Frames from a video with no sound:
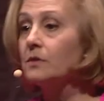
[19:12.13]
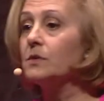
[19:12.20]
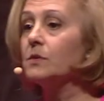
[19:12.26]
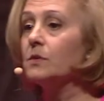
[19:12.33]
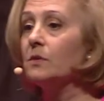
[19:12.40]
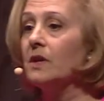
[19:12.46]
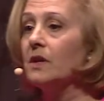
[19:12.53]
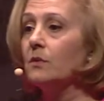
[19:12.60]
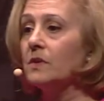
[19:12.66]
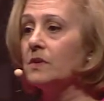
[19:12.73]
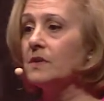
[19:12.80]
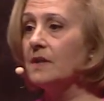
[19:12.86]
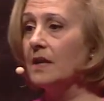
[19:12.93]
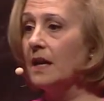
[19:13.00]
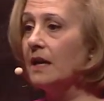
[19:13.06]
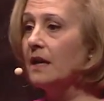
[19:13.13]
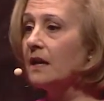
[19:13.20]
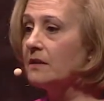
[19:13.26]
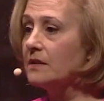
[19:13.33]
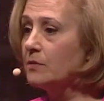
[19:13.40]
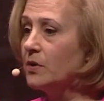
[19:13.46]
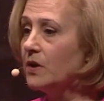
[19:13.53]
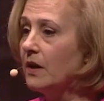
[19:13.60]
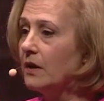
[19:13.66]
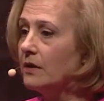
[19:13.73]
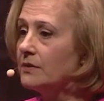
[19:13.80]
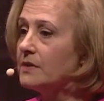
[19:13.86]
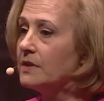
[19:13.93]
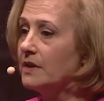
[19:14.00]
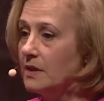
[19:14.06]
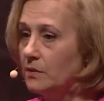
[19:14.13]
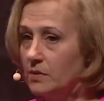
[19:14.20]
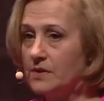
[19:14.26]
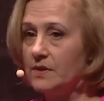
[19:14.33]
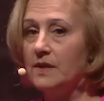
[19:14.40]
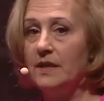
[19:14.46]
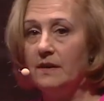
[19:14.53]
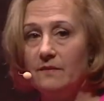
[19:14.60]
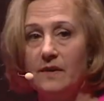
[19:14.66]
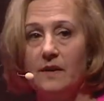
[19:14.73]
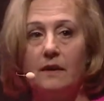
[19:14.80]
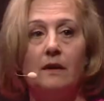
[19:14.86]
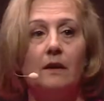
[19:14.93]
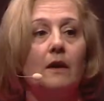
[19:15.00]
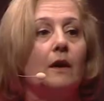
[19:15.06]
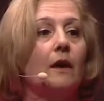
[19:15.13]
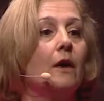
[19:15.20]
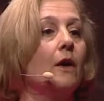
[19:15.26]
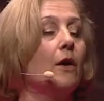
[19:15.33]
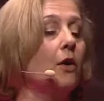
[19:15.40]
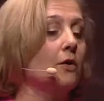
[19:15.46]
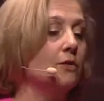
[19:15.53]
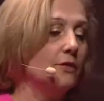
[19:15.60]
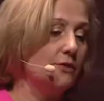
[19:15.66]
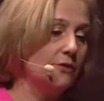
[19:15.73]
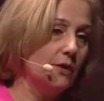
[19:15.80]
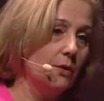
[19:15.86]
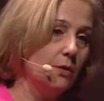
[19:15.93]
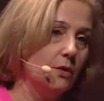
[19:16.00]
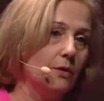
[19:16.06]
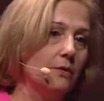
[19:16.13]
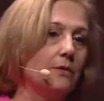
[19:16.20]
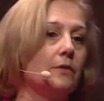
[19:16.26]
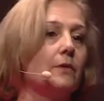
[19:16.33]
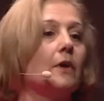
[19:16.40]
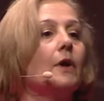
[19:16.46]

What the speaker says: so they were staying at the plant and they were sleeping on the floor,